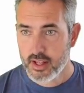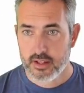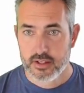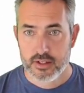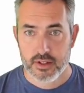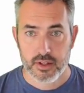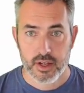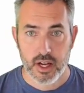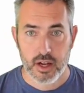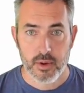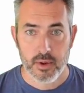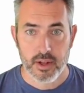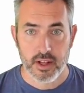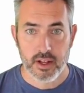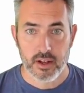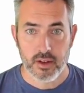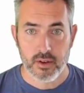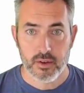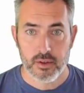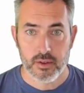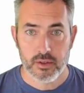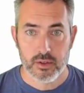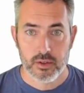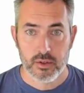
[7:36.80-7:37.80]
So now we can
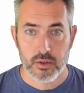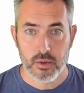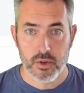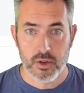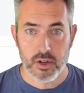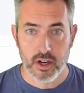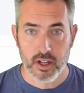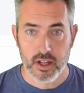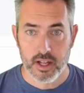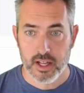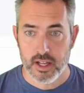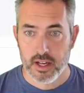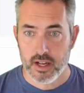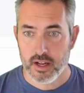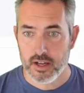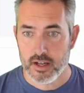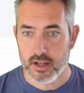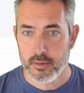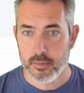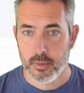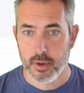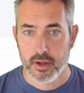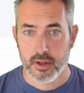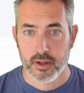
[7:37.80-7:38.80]
go to our GitHub,
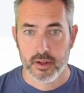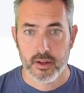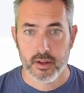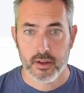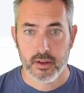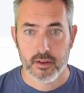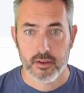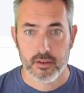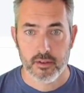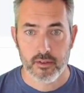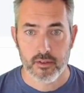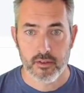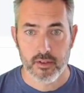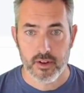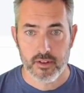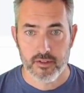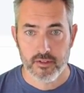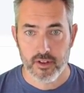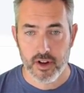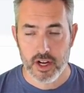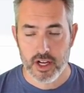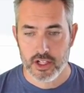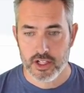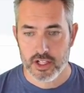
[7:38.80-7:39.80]

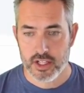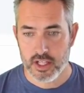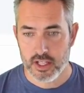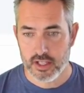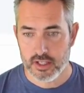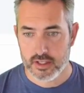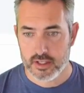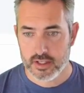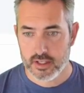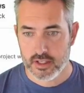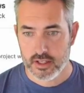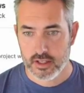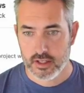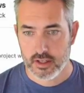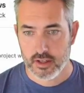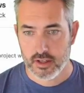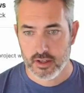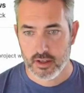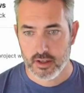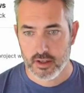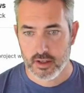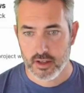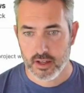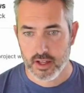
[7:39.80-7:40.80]
refresh this,
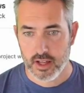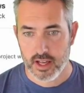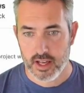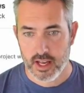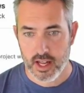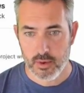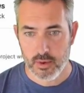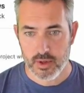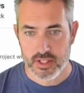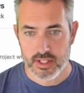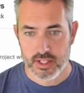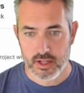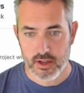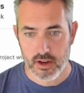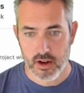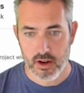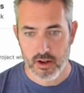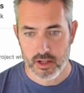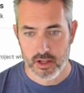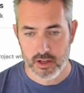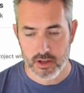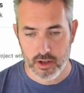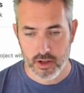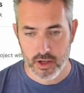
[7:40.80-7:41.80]
and now we see all
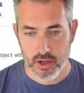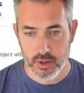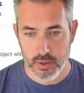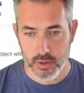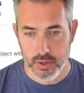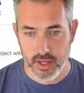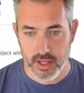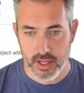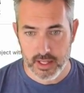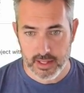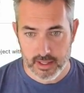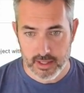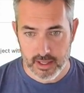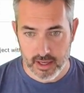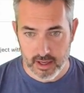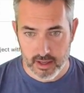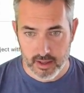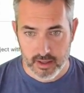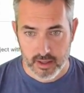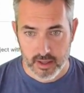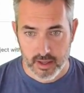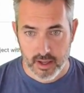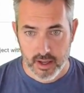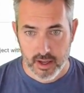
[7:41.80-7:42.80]
our code in there.
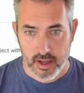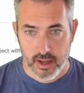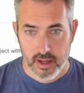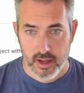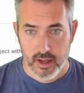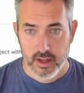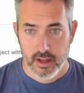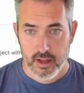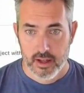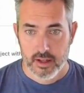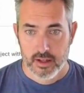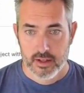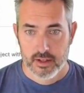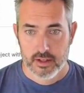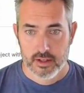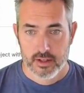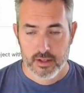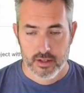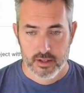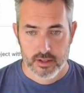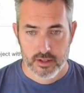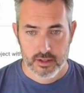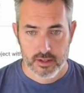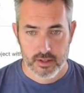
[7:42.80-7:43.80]

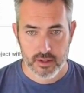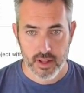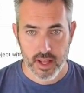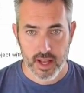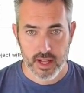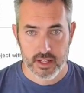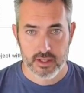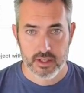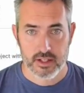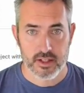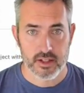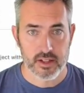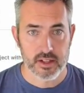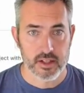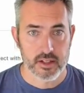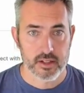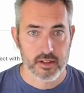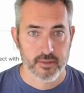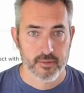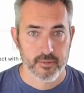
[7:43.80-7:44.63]
So that's good.